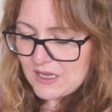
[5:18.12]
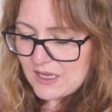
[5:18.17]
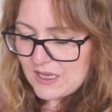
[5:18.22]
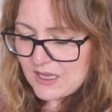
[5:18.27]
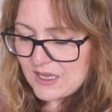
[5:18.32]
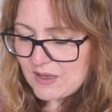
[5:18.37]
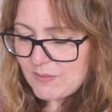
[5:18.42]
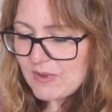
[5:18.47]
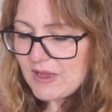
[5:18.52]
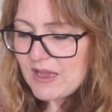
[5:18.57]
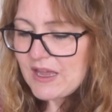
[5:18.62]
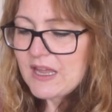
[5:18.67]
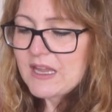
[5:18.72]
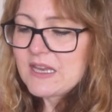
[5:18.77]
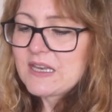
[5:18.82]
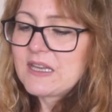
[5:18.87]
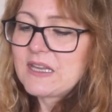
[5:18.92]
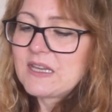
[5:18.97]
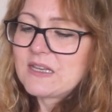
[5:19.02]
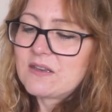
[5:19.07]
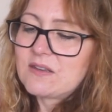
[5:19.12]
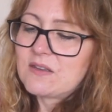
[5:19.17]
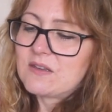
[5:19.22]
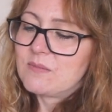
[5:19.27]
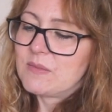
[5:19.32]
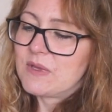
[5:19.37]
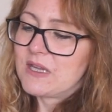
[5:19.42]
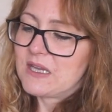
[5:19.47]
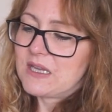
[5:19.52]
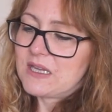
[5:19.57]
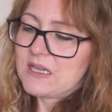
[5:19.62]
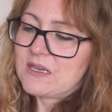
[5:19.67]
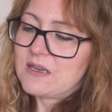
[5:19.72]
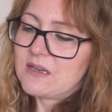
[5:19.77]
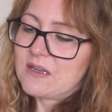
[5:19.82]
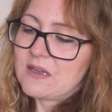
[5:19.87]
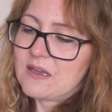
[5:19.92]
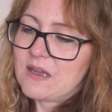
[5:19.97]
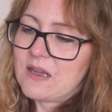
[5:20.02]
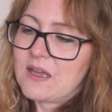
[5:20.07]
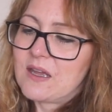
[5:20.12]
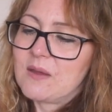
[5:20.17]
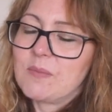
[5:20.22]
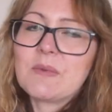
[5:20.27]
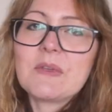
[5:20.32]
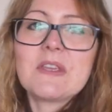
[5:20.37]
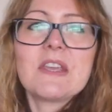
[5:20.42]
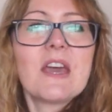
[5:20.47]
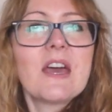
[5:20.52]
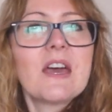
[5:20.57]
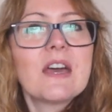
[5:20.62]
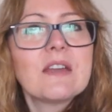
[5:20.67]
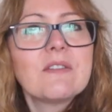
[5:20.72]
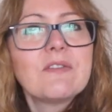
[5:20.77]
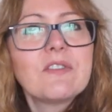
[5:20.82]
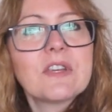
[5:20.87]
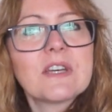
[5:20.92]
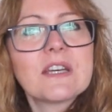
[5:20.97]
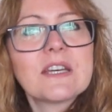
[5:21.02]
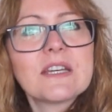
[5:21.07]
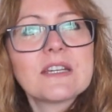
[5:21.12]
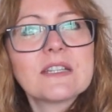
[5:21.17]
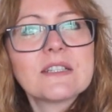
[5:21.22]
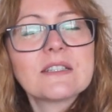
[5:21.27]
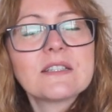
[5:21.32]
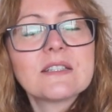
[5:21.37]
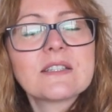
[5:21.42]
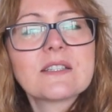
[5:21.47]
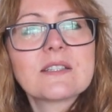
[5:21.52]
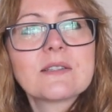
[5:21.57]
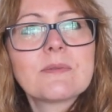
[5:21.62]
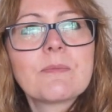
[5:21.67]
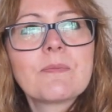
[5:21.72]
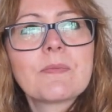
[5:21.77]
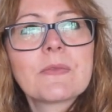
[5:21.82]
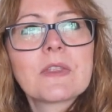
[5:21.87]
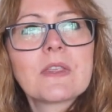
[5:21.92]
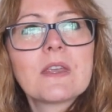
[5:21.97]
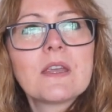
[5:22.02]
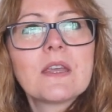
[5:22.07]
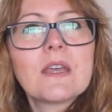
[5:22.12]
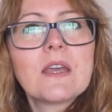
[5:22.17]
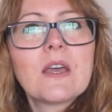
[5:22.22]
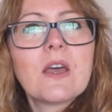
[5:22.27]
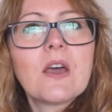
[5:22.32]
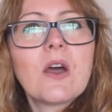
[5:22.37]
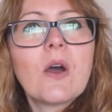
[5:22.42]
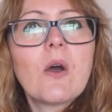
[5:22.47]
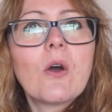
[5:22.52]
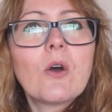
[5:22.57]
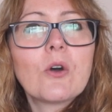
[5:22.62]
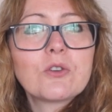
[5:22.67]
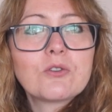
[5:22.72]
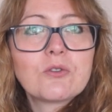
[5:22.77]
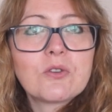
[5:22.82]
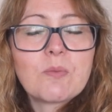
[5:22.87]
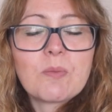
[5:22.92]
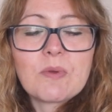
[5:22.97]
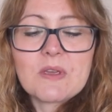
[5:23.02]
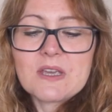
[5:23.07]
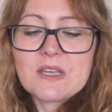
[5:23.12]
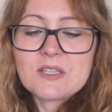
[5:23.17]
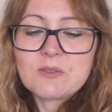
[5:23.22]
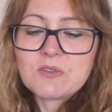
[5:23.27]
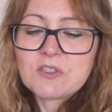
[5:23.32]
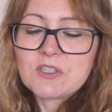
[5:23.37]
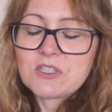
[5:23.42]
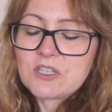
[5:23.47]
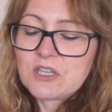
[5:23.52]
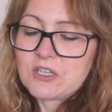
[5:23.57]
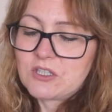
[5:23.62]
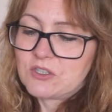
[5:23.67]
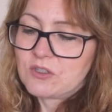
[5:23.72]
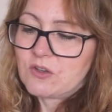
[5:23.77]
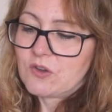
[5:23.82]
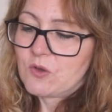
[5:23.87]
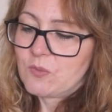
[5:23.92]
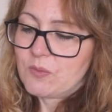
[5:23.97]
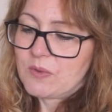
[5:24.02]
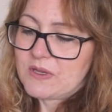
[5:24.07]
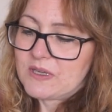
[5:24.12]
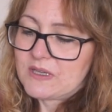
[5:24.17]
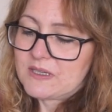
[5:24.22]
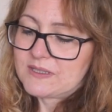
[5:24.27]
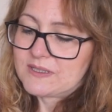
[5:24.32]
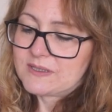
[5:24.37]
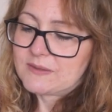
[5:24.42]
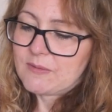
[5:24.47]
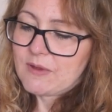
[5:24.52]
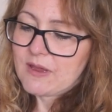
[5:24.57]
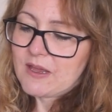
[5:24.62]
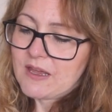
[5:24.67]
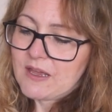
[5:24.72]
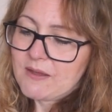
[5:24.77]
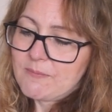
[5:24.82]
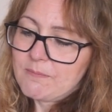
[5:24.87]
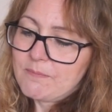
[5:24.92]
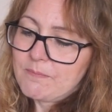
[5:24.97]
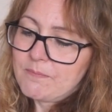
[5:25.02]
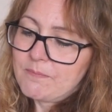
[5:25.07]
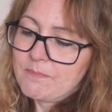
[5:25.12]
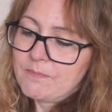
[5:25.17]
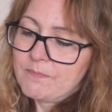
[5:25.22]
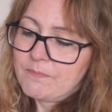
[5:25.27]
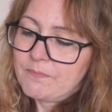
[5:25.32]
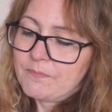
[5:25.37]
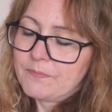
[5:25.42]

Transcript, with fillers: Um, I knitted them in uh, Beehive Yarns Audrey base, which is her sock base. Um,